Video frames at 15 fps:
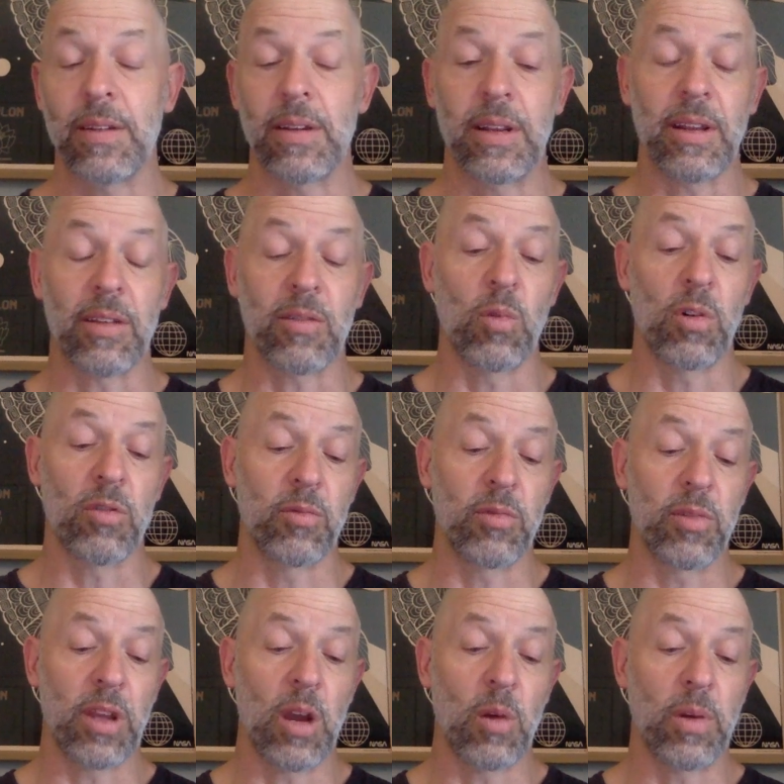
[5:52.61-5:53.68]
He doesn't want them to
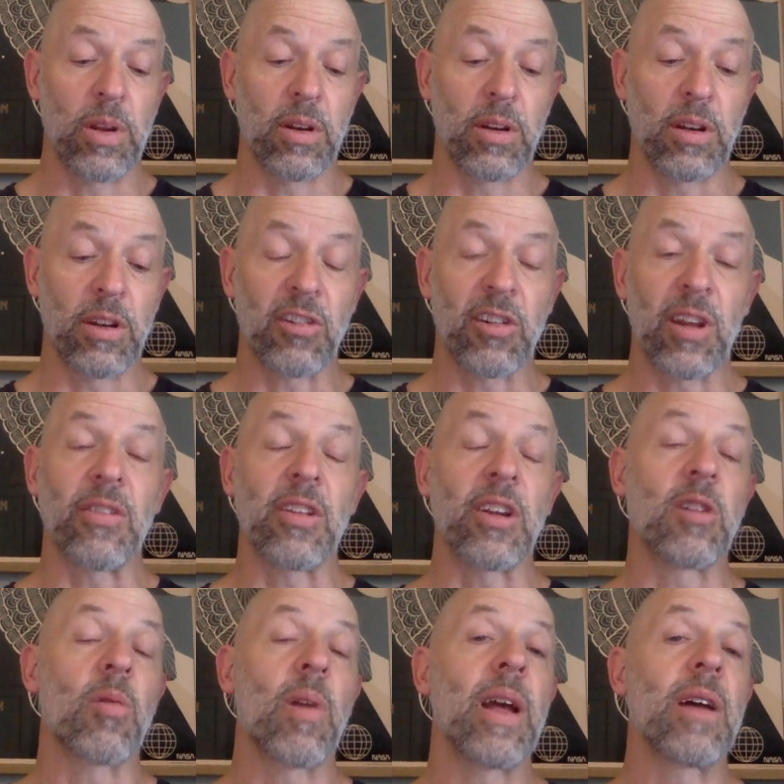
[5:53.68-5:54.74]
go in and initiate their
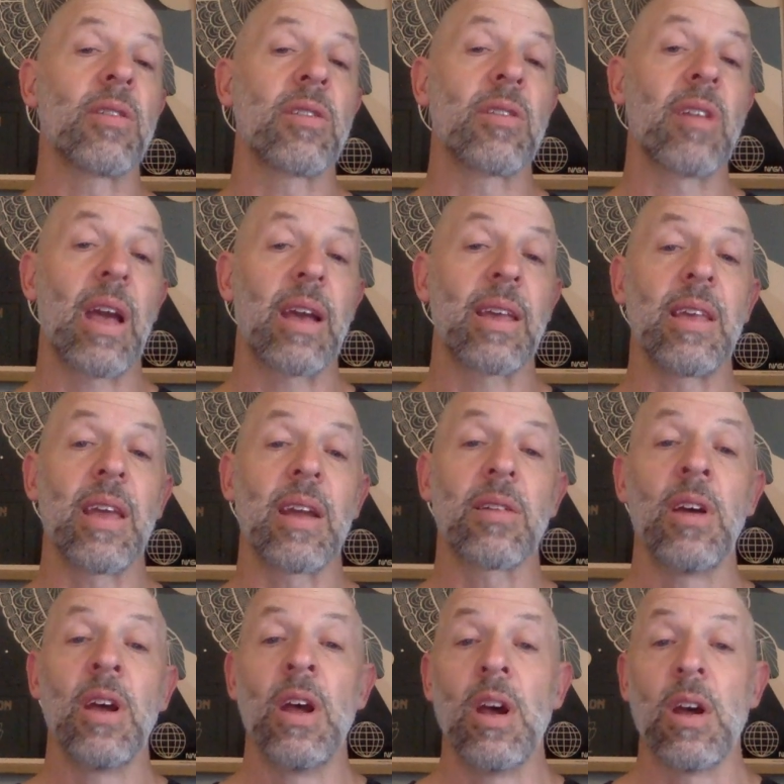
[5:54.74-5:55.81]
ground attack yet,
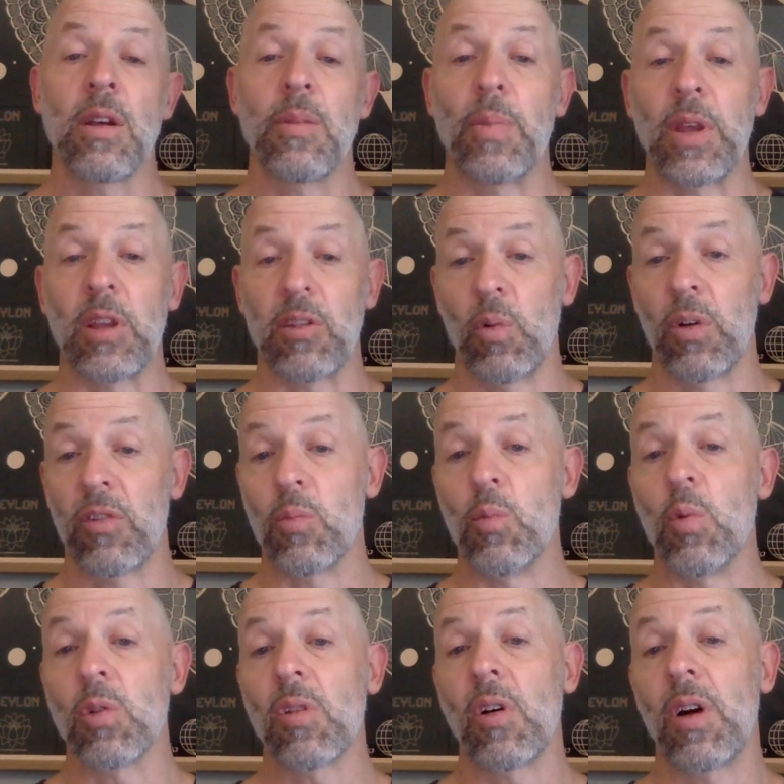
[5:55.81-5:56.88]
because he wants
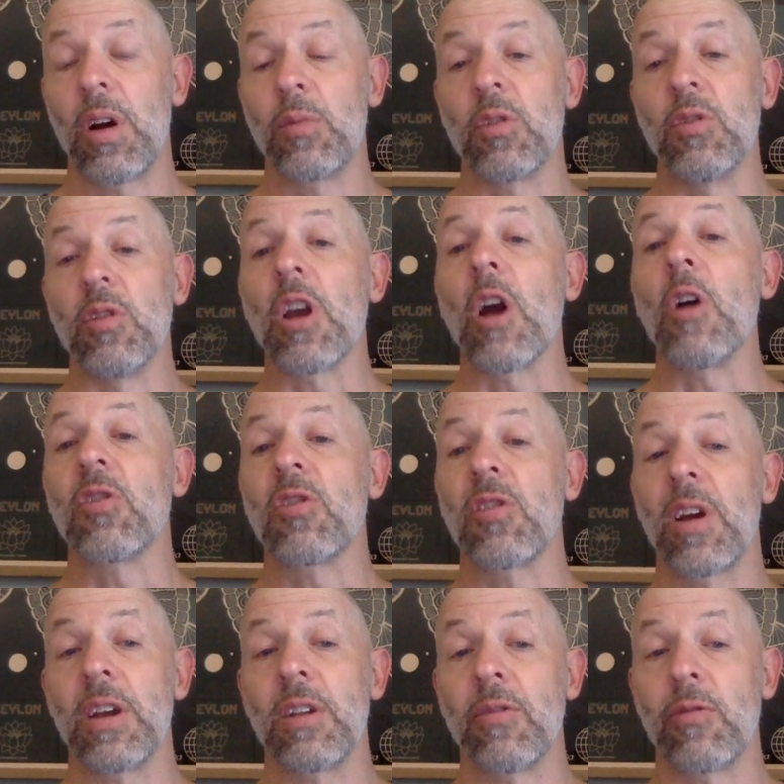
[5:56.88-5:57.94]
more time to
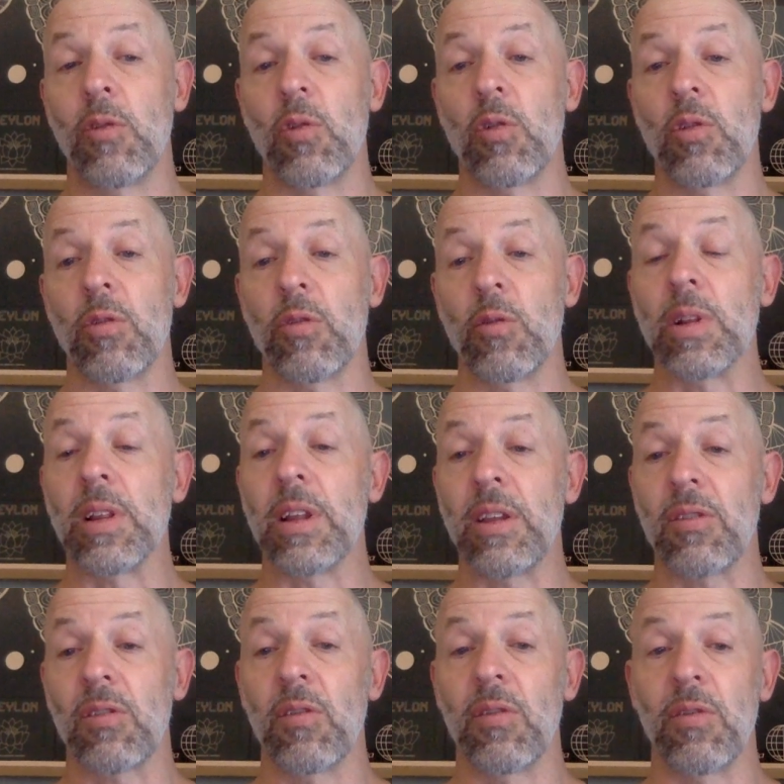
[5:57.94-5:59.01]
negotiate for the
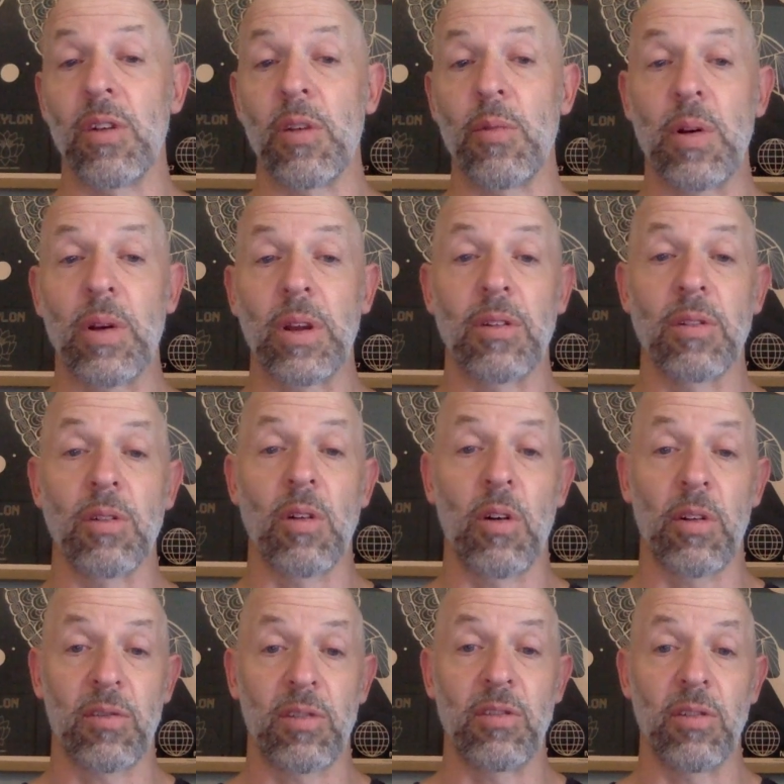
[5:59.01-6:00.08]
release of American
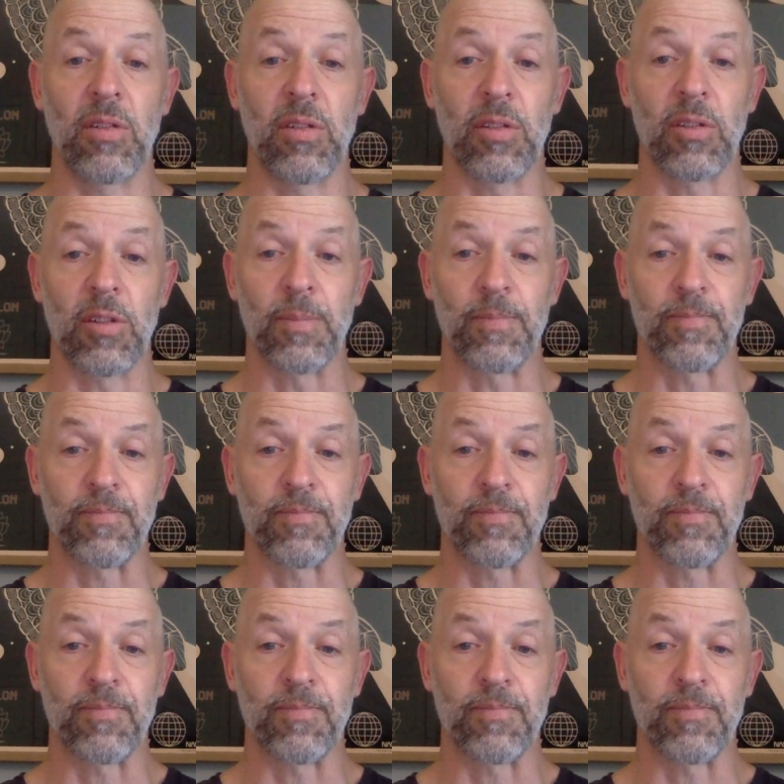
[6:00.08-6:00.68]
hostages.